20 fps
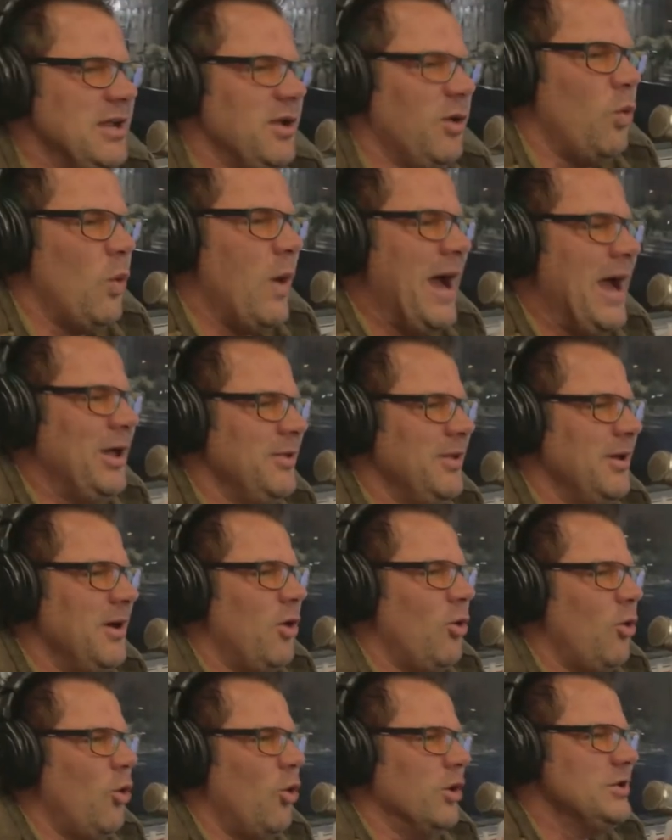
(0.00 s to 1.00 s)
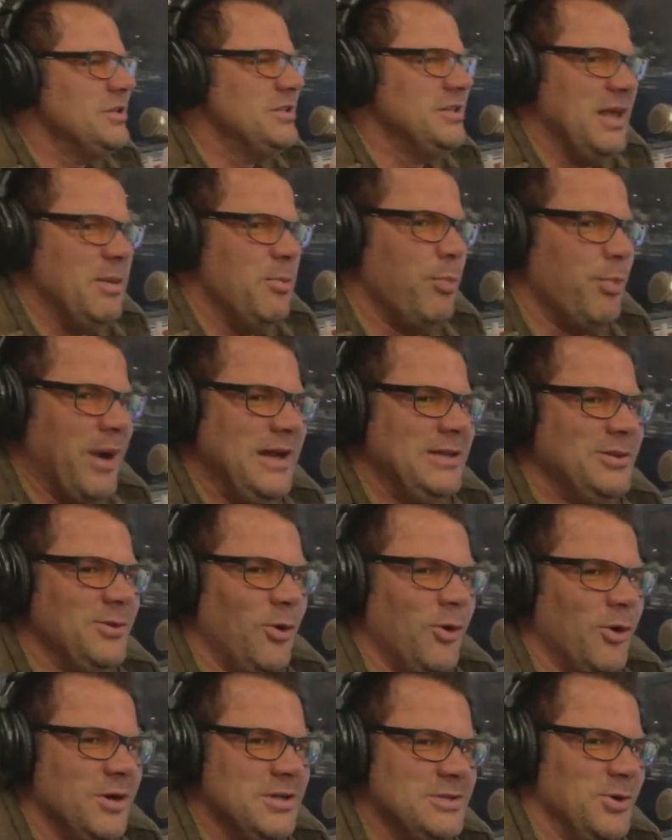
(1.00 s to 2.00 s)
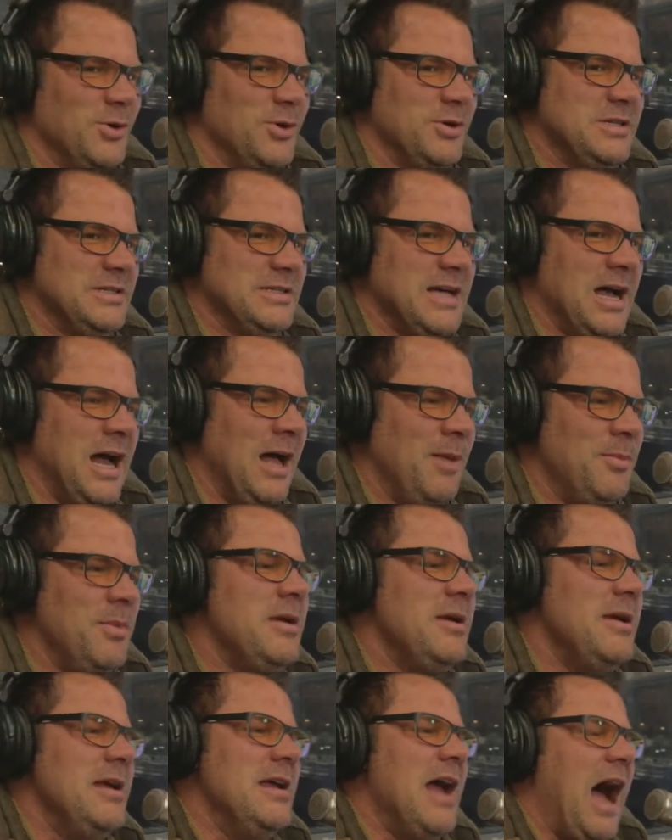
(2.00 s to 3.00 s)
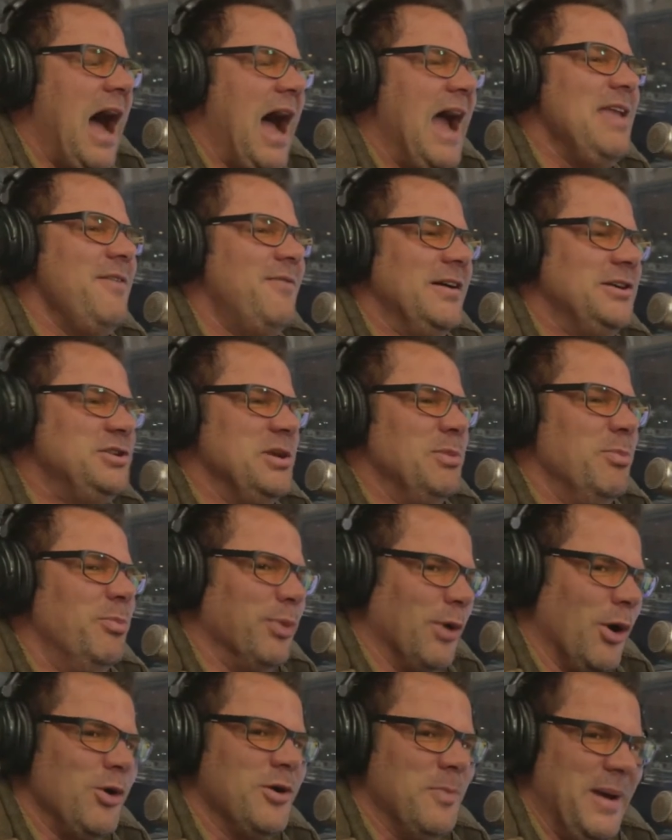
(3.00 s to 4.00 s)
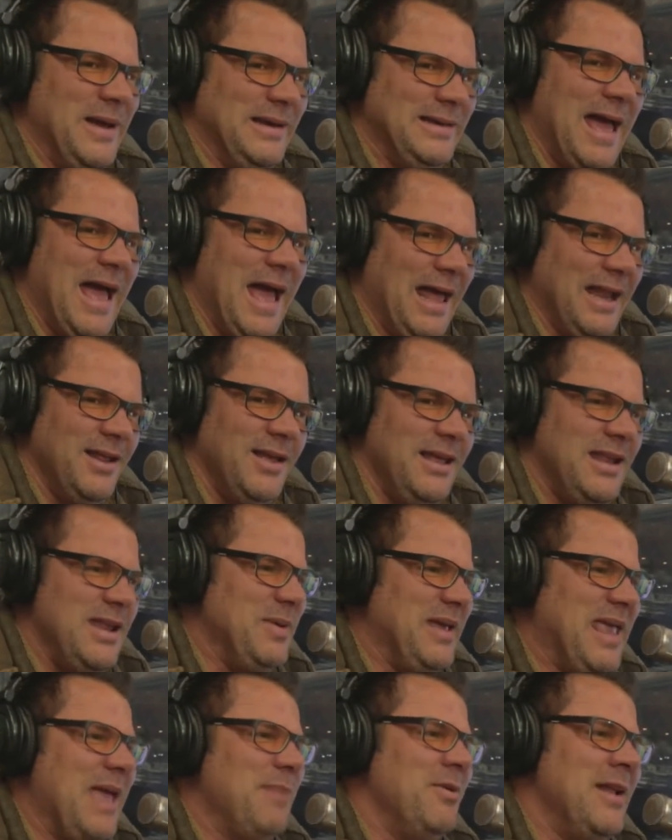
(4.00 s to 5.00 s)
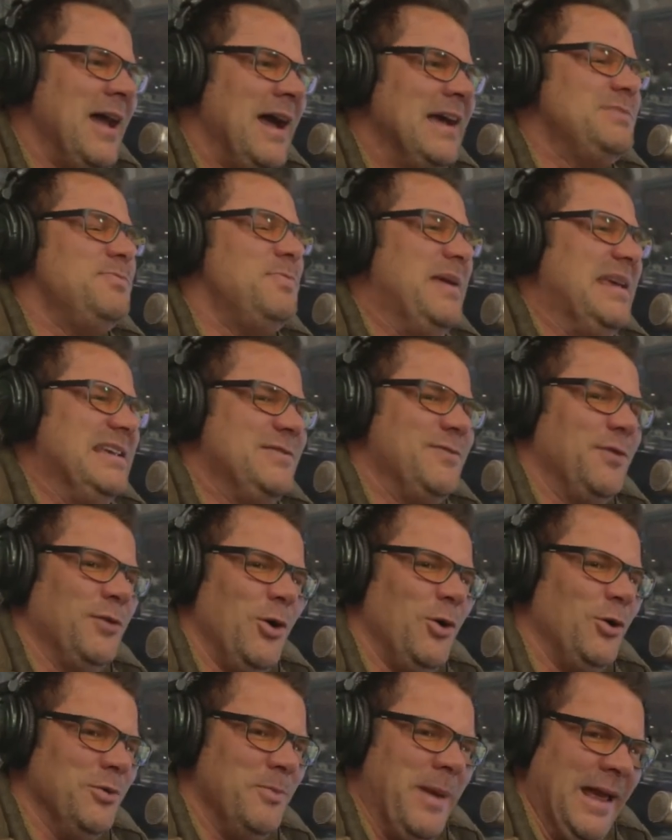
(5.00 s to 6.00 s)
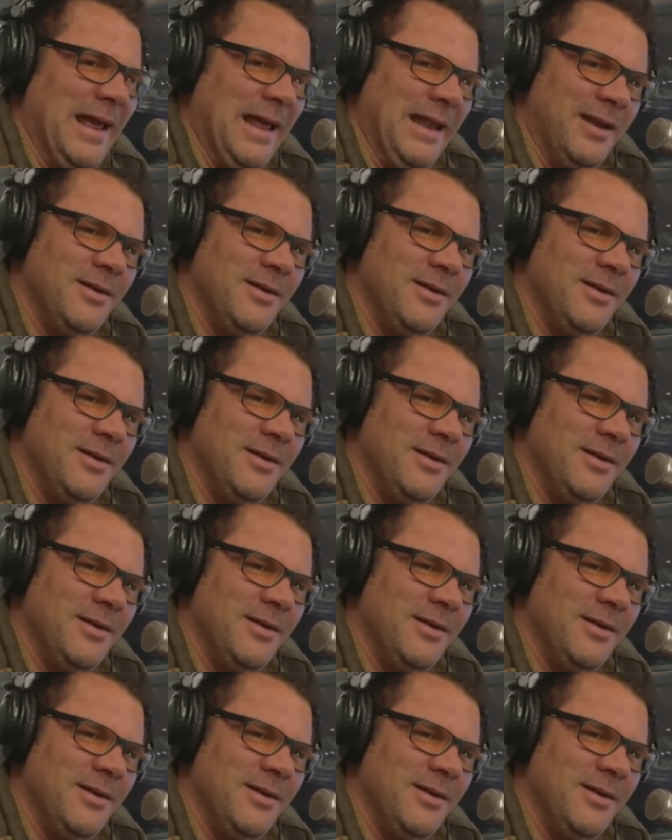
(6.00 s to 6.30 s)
a wild horse, they break the horse, and the horse is calm. I eventually broke my dad, and he became a nice, peaceful old man.